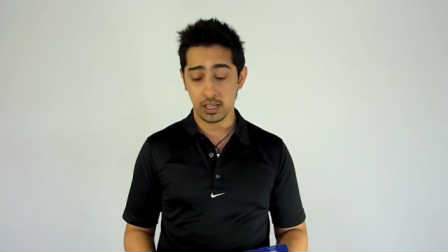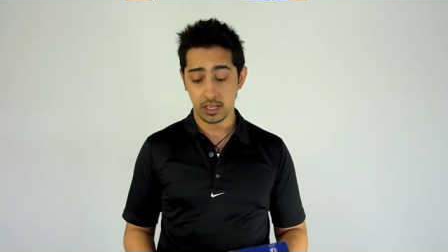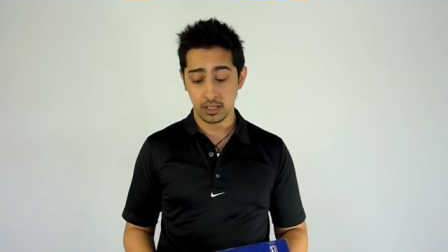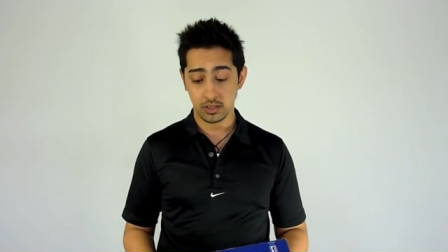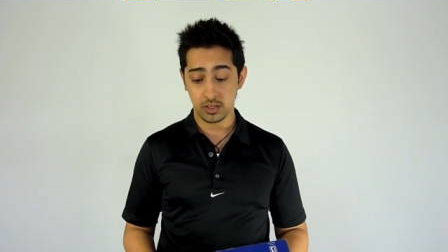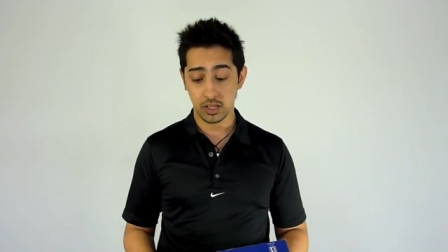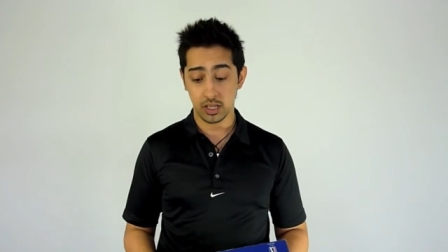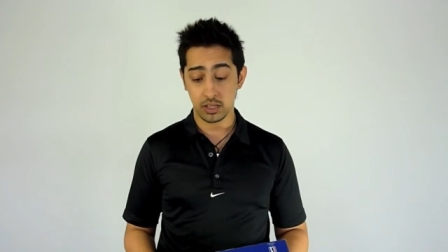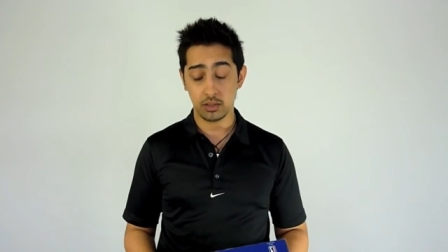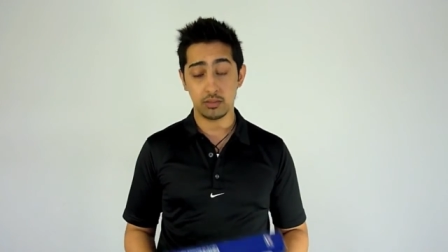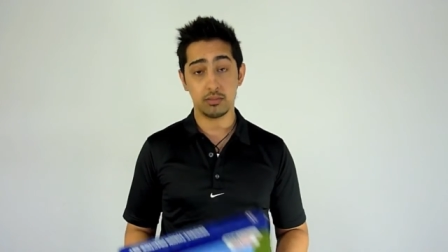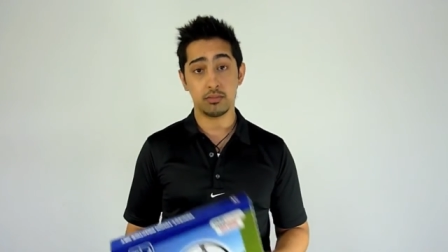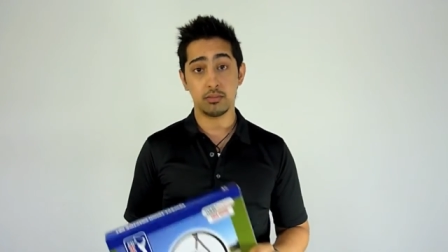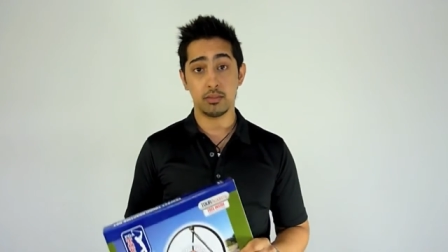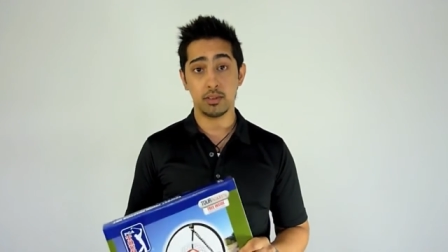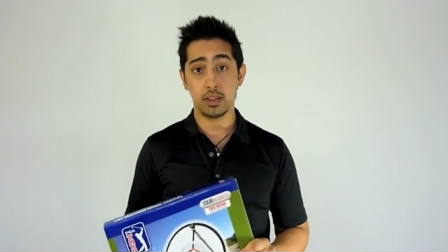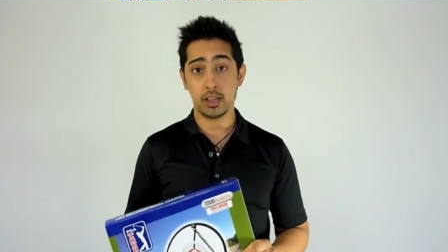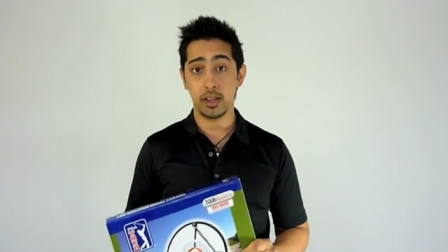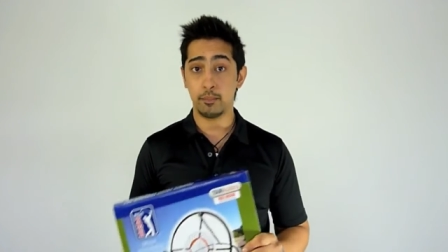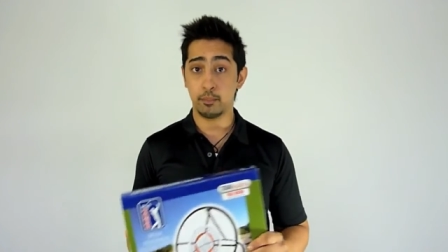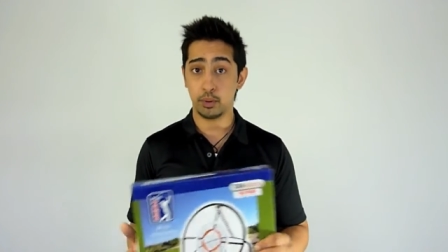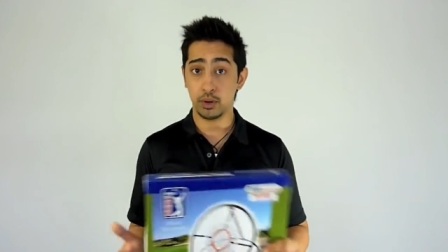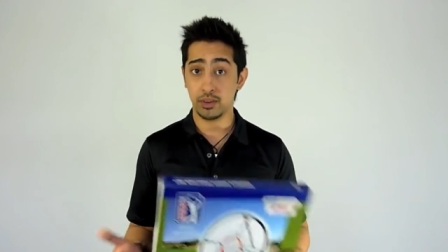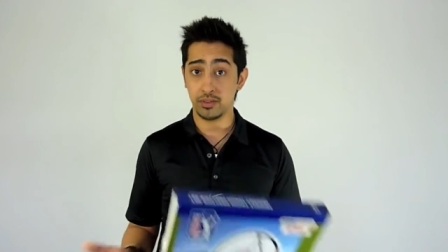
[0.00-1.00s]
So
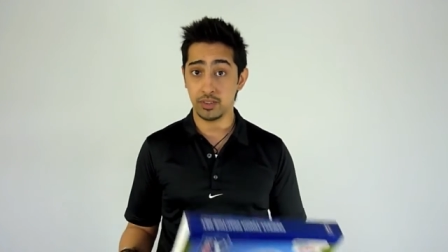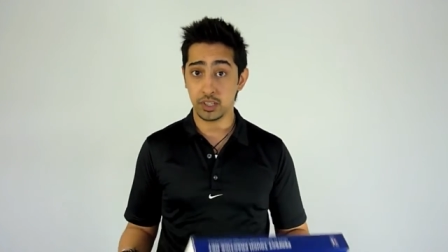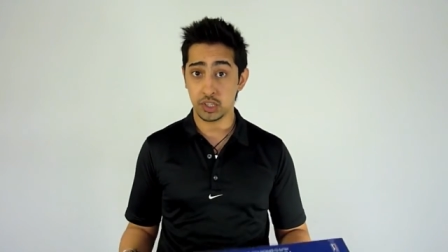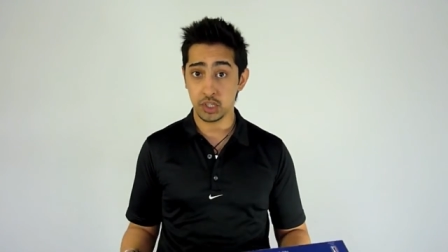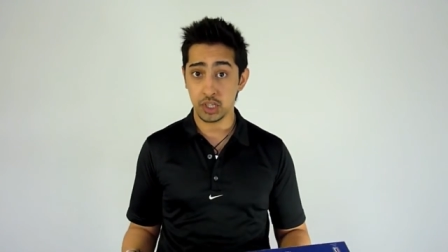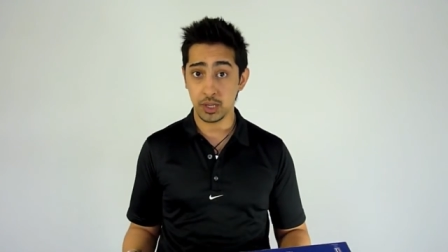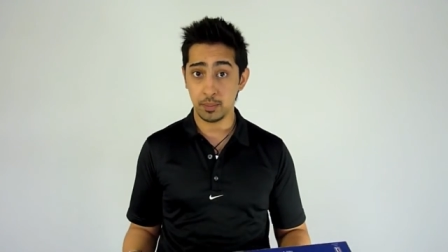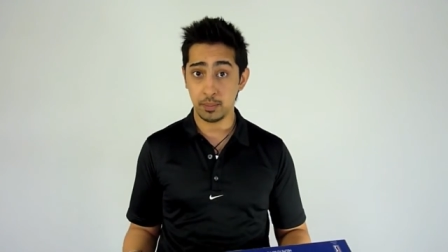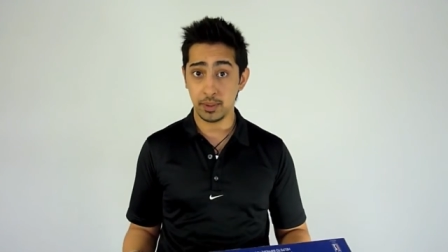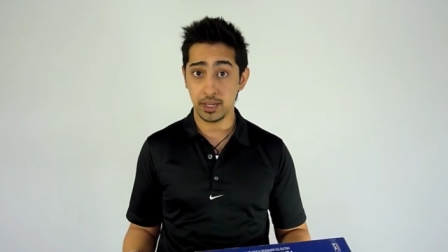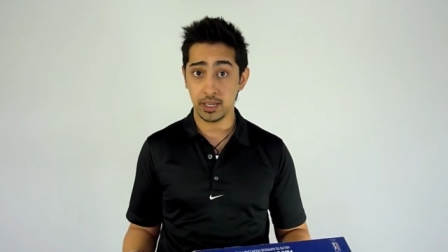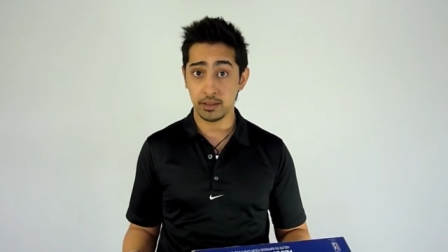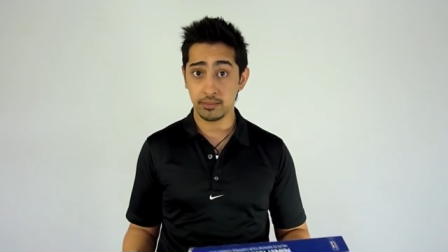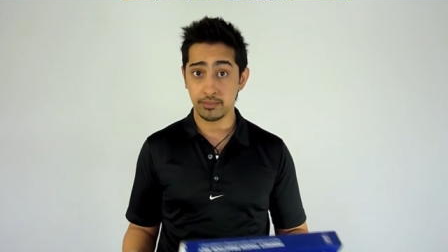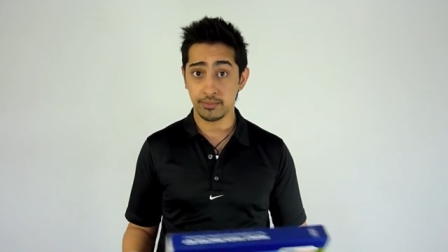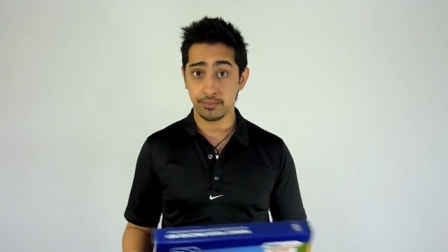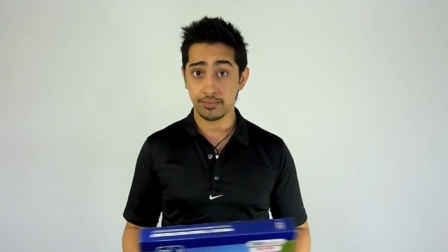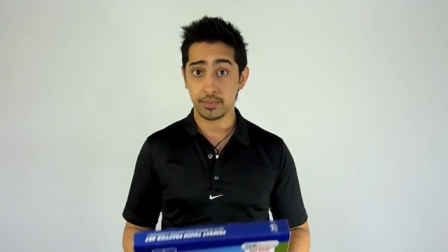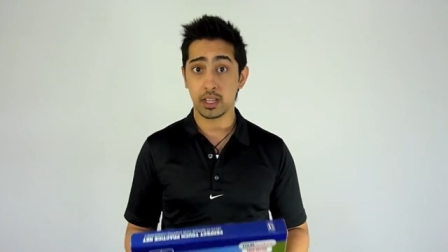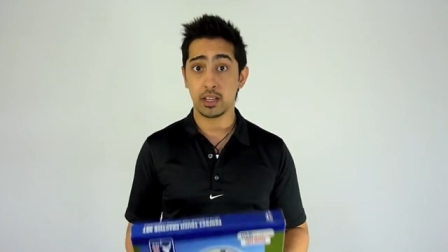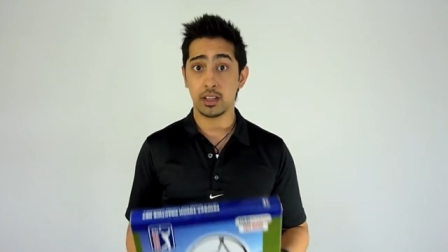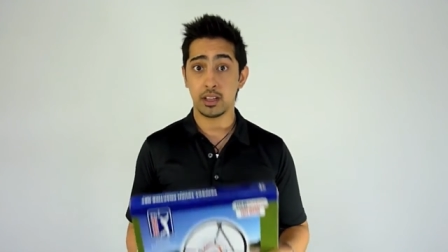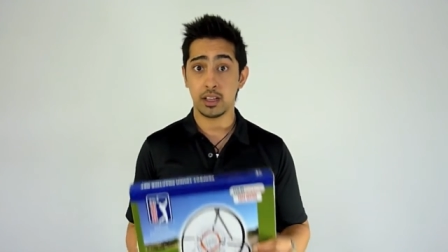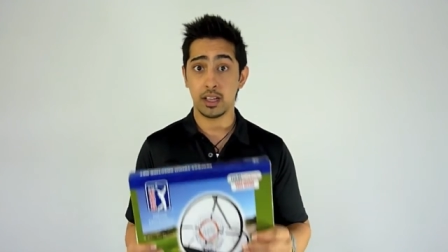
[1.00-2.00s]
improve your chipping,
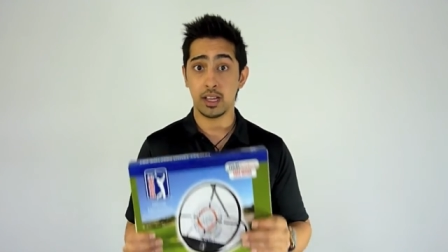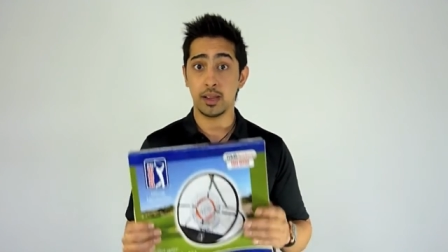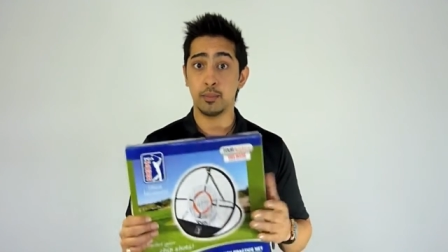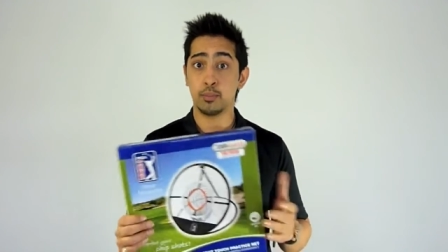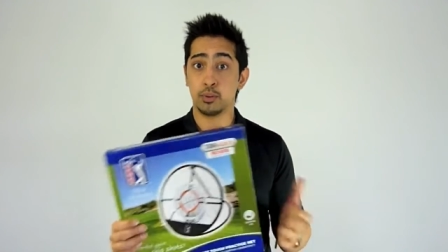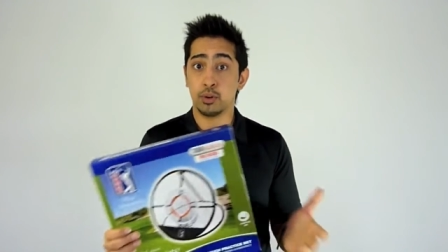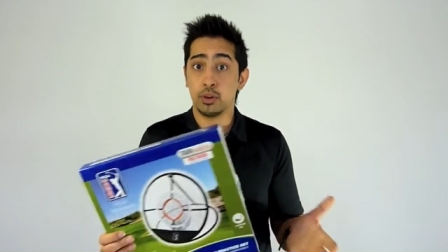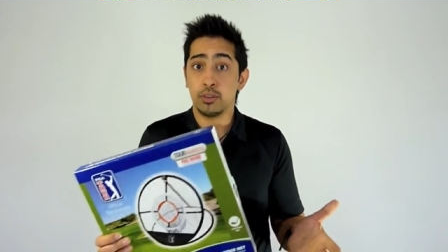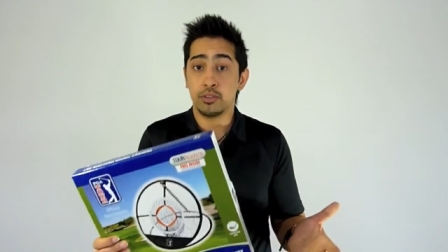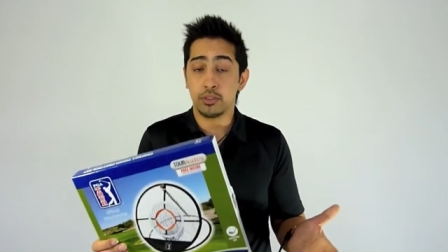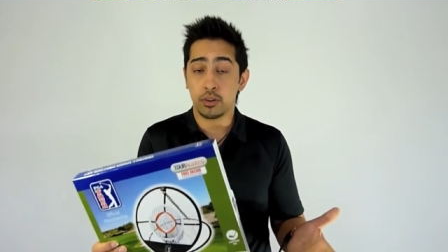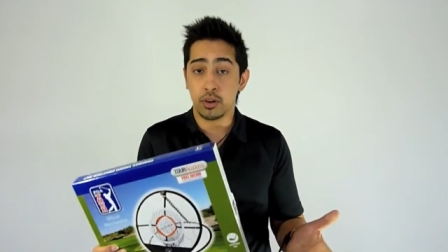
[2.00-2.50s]
improve